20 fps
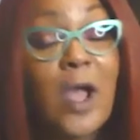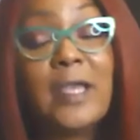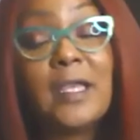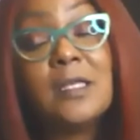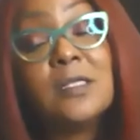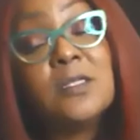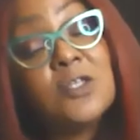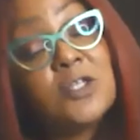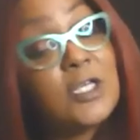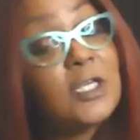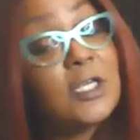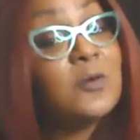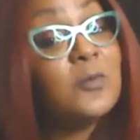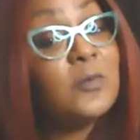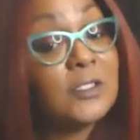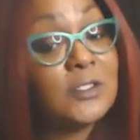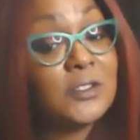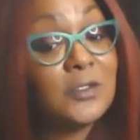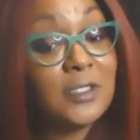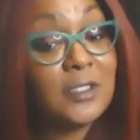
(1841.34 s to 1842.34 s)
I can share
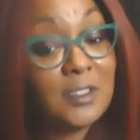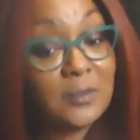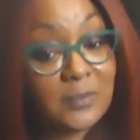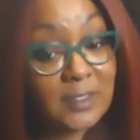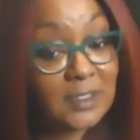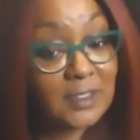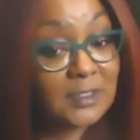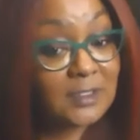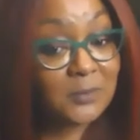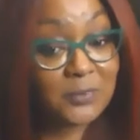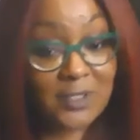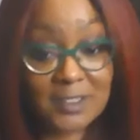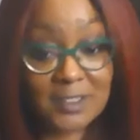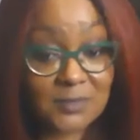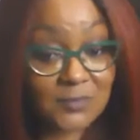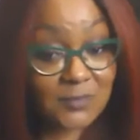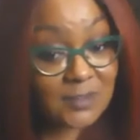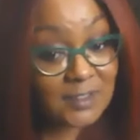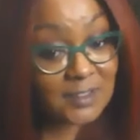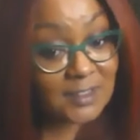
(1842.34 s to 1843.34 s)
what's already been in the
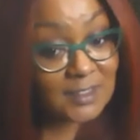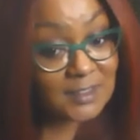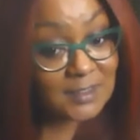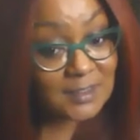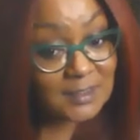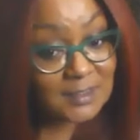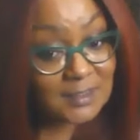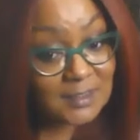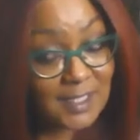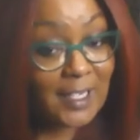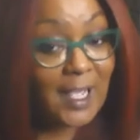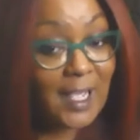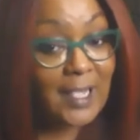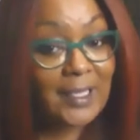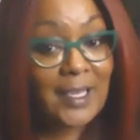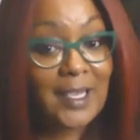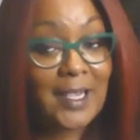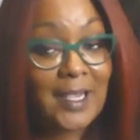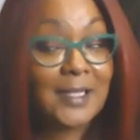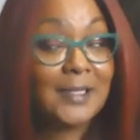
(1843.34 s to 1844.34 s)
press release. Like, I
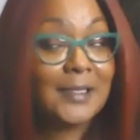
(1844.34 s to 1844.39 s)
can't.